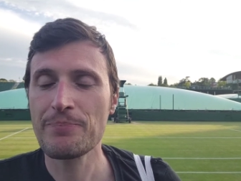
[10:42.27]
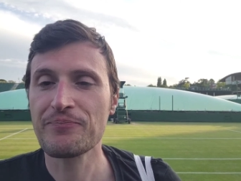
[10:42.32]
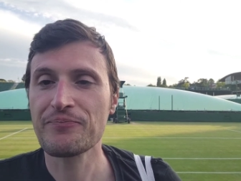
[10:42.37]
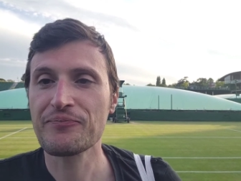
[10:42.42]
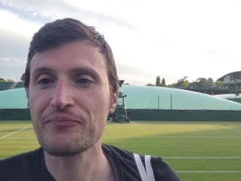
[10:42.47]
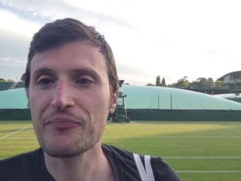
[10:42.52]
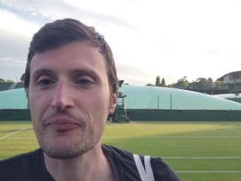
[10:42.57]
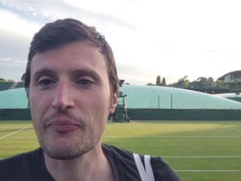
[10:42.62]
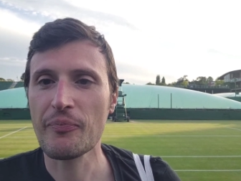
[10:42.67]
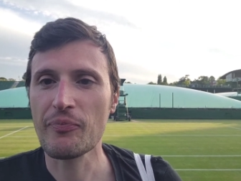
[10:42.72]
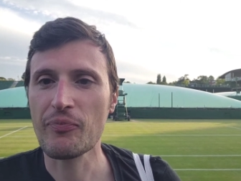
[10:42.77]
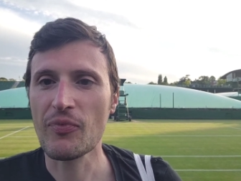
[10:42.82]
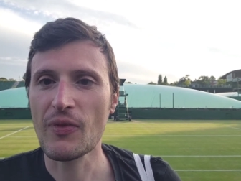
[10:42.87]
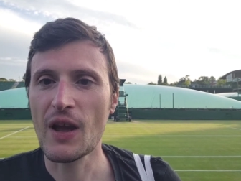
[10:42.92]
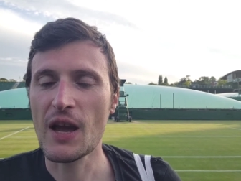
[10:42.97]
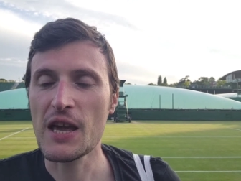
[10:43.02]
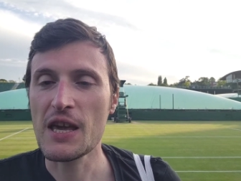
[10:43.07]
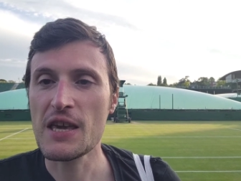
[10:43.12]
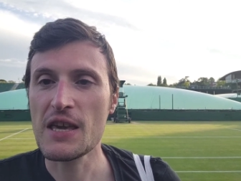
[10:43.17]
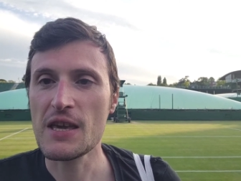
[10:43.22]

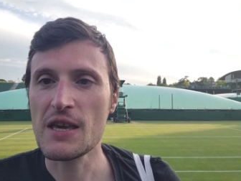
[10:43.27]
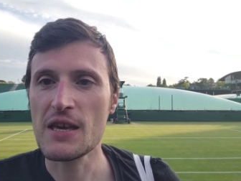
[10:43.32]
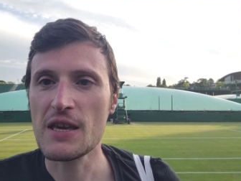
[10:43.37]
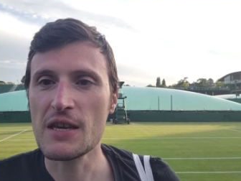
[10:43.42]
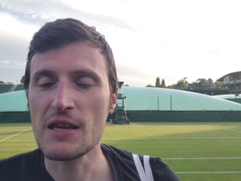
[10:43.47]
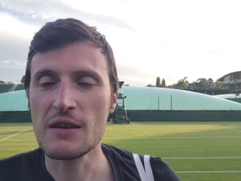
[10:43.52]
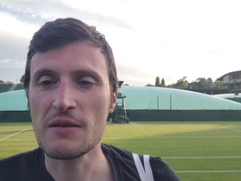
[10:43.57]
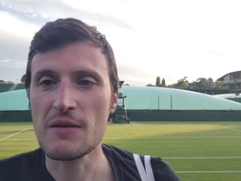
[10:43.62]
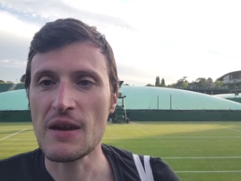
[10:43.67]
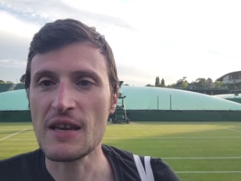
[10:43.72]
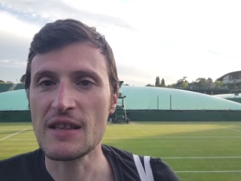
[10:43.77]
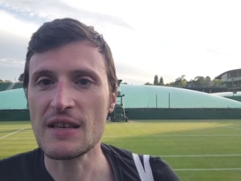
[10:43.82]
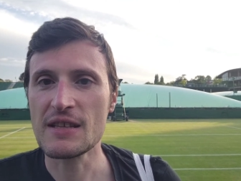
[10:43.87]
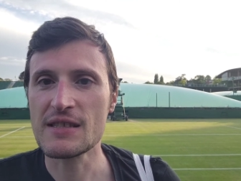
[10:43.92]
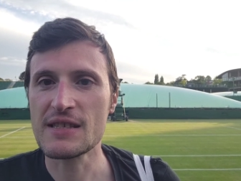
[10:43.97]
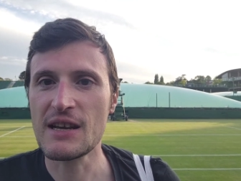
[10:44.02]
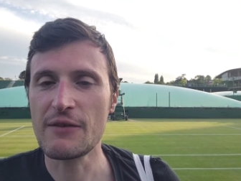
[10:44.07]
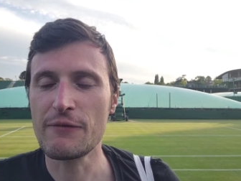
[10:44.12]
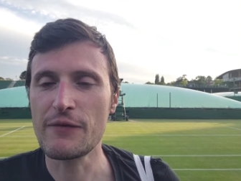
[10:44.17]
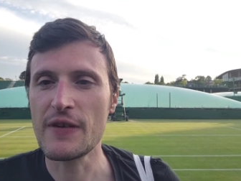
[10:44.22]
Mm, he, he, did
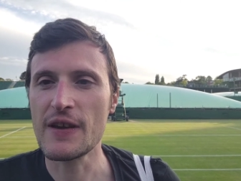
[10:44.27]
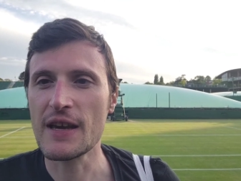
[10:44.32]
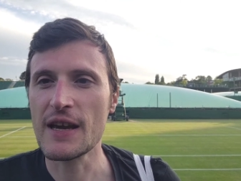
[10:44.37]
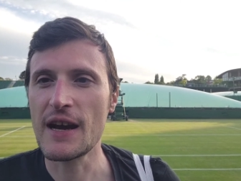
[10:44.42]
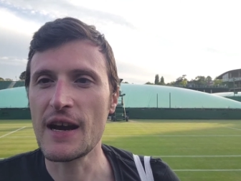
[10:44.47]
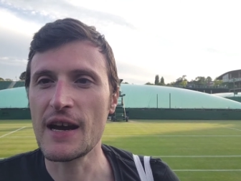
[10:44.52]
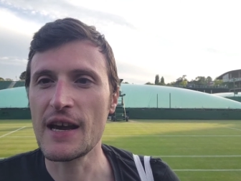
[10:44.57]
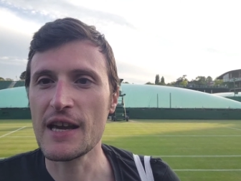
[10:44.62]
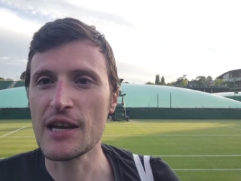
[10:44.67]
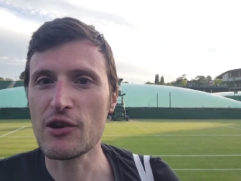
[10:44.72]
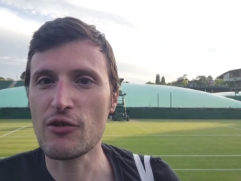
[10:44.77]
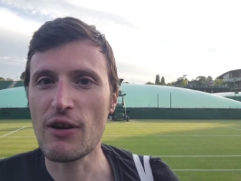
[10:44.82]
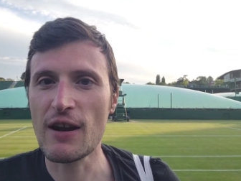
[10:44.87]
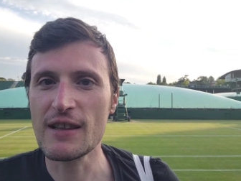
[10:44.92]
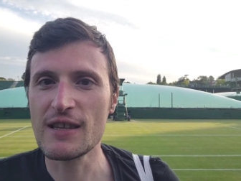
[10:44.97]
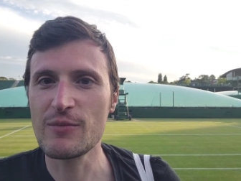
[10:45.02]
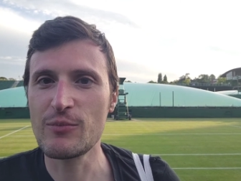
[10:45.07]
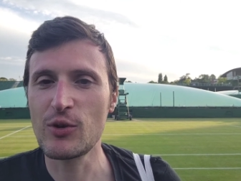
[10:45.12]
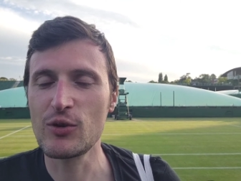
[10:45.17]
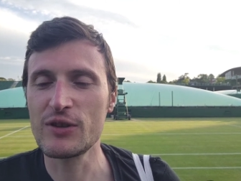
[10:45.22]
something uh,
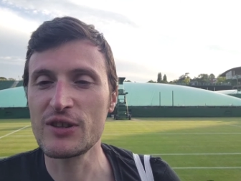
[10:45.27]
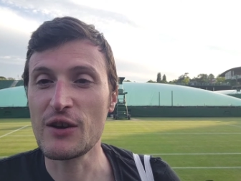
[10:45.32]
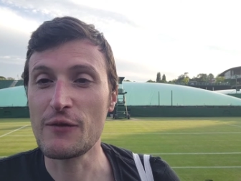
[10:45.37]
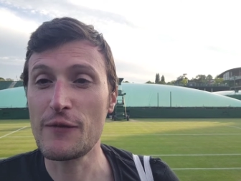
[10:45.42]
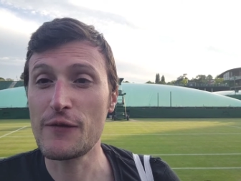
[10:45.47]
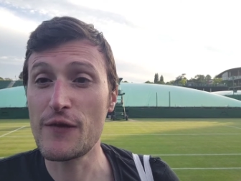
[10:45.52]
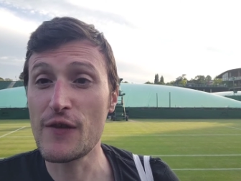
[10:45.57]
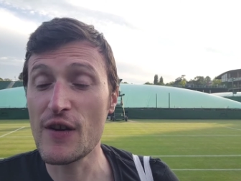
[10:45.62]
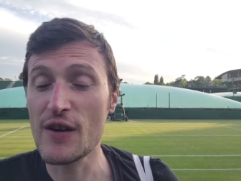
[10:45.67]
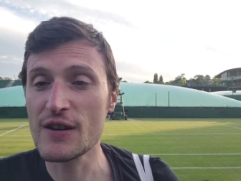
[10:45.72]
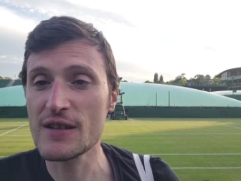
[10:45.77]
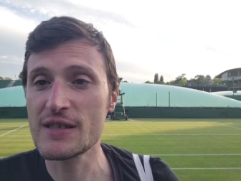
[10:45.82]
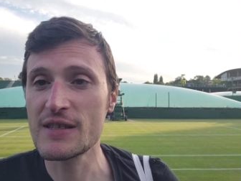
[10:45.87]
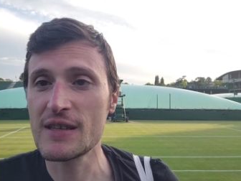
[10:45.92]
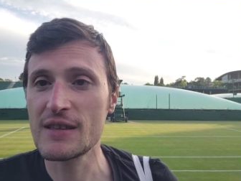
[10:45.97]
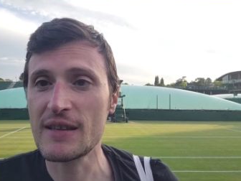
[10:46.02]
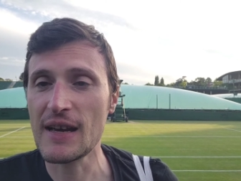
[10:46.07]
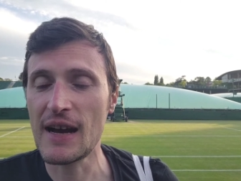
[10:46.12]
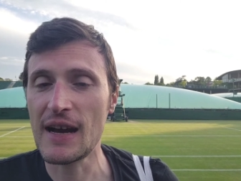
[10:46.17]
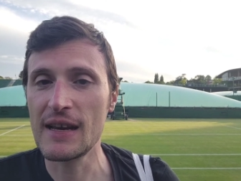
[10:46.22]
incredible. The first
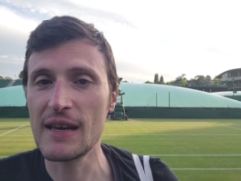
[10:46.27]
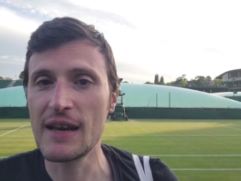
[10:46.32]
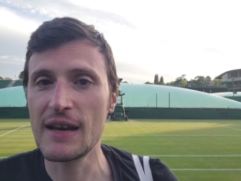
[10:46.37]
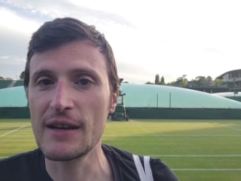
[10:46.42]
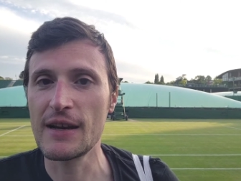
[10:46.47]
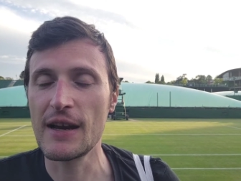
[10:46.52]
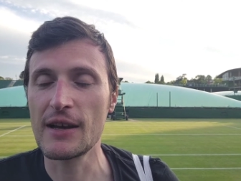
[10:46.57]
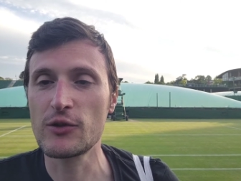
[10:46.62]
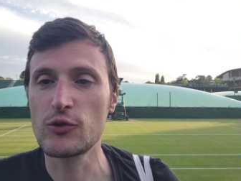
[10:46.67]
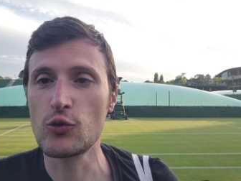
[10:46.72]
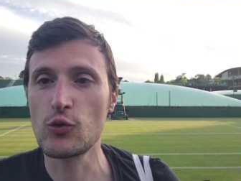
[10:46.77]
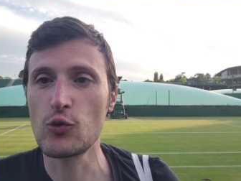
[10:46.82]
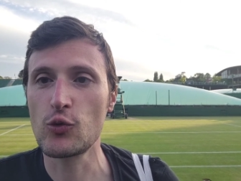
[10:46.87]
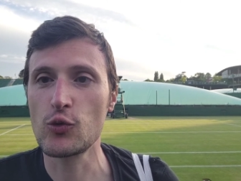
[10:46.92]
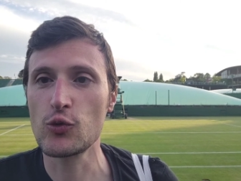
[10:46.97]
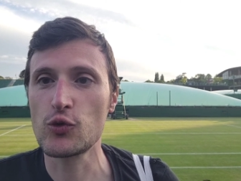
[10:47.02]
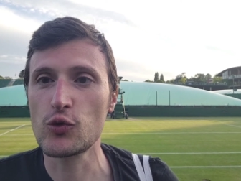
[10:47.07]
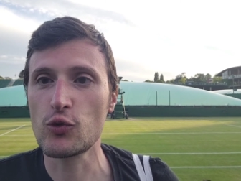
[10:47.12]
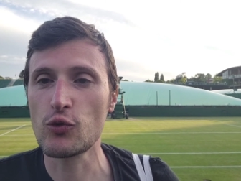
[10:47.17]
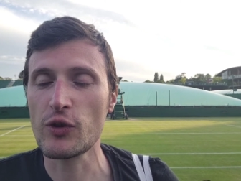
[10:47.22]
Italian uh,
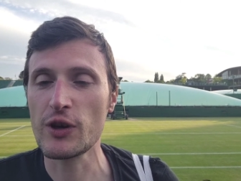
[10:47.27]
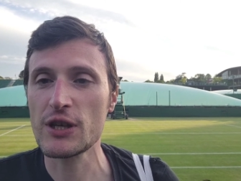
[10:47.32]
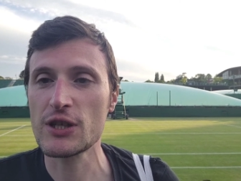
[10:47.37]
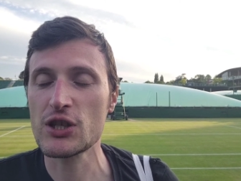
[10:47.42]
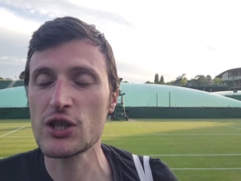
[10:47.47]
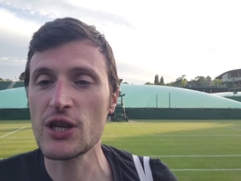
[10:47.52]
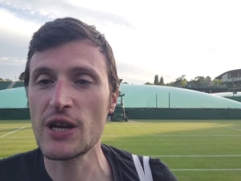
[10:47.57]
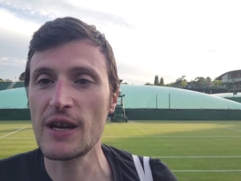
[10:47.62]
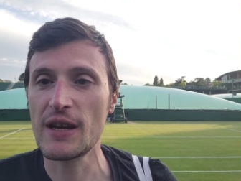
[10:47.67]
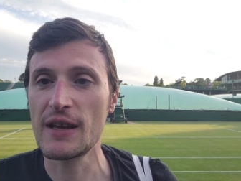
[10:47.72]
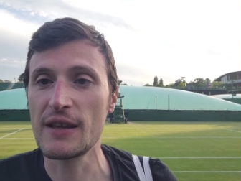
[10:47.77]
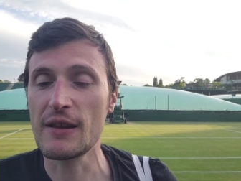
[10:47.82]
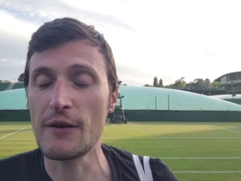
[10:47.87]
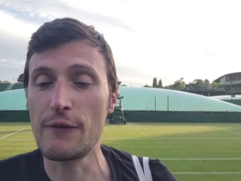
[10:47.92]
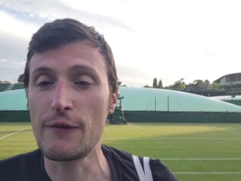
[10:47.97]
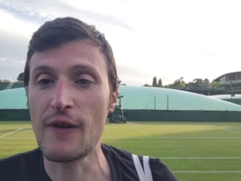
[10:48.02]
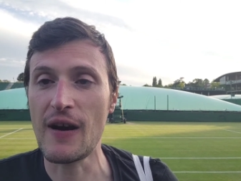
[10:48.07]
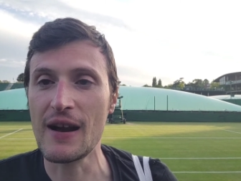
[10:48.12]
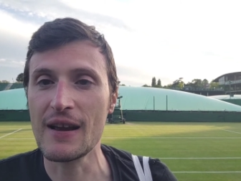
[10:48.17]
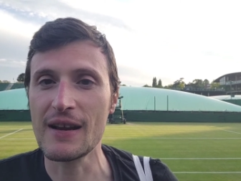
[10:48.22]
to, to reach uh, the
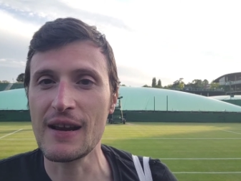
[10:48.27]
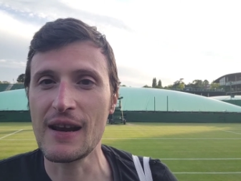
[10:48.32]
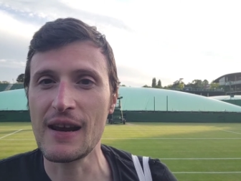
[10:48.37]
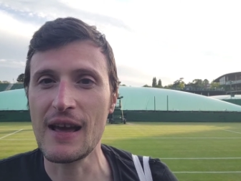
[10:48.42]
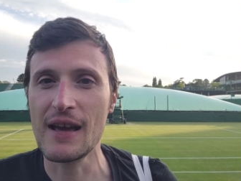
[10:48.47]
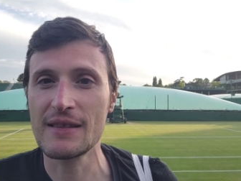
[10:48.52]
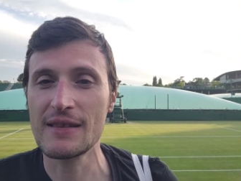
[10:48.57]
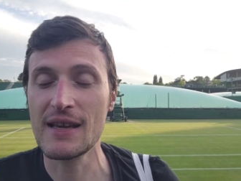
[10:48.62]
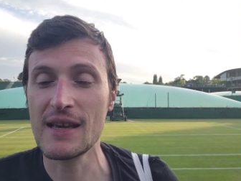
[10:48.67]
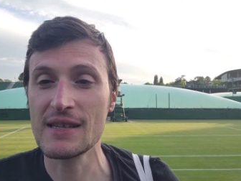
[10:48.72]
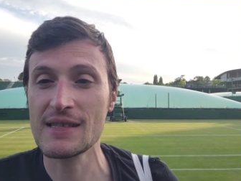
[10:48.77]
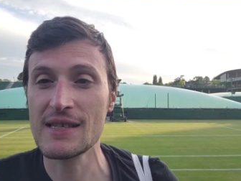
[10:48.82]
final at